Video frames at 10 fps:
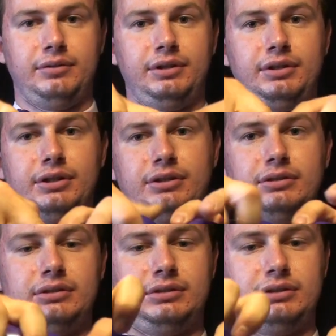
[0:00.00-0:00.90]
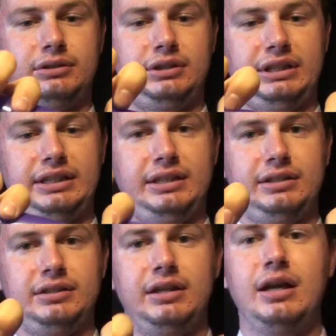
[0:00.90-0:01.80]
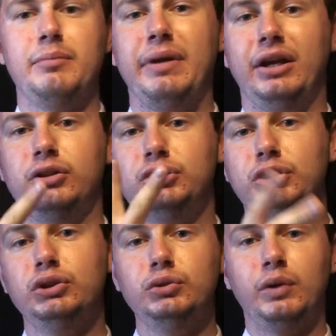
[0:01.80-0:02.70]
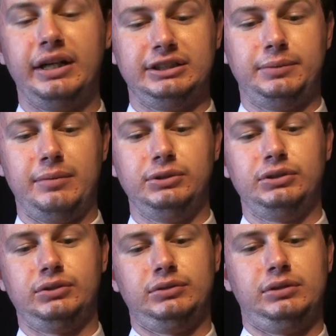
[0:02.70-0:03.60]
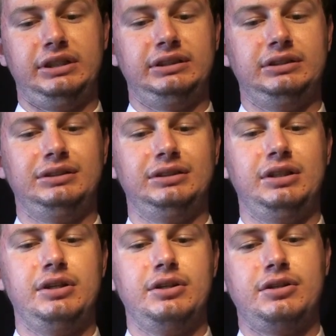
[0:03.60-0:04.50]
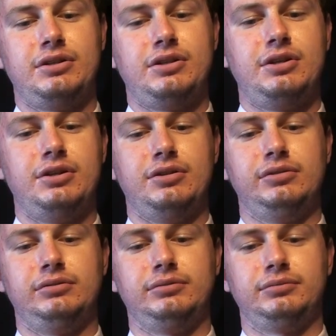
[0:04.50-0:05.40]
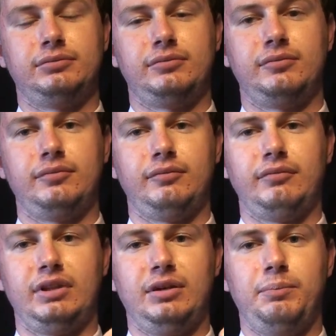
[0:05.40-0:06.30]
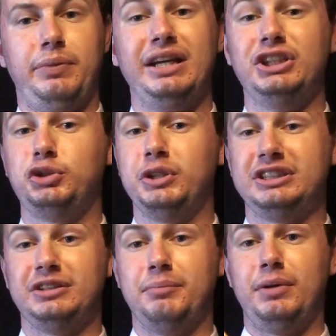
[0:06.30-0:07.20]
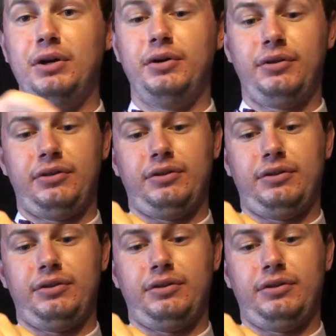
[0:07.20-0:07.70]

you do, like here, make two one-inch bubbles. One, two, pinch twist them both,